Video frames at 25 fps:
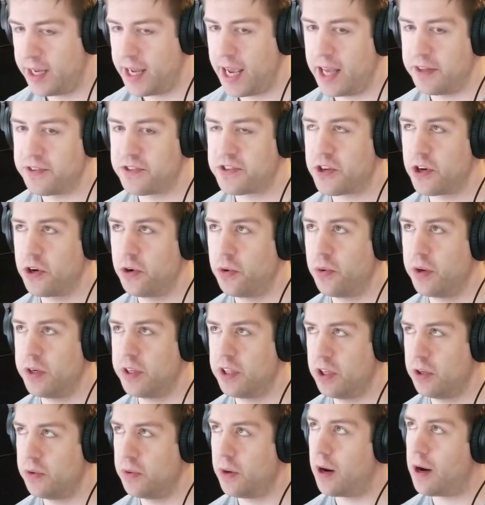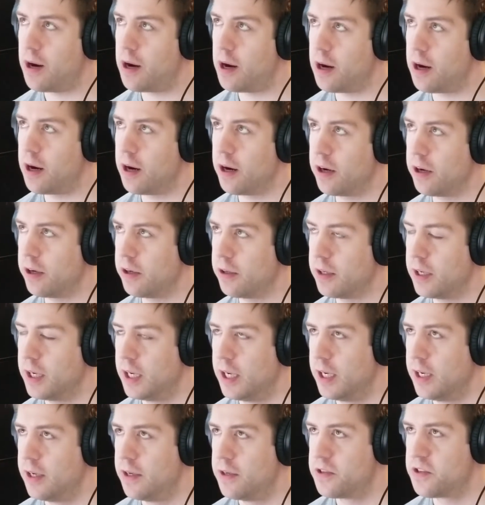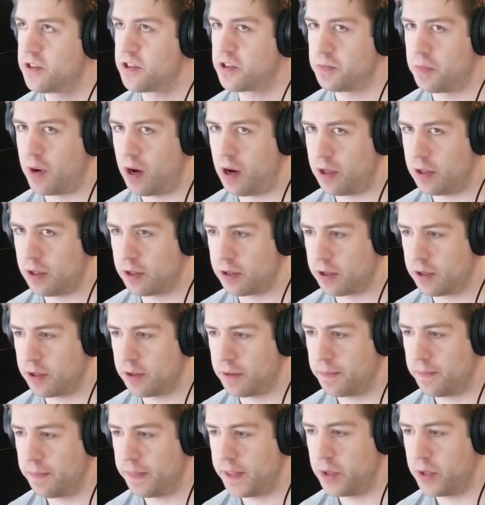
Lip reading: And so when you are smaller,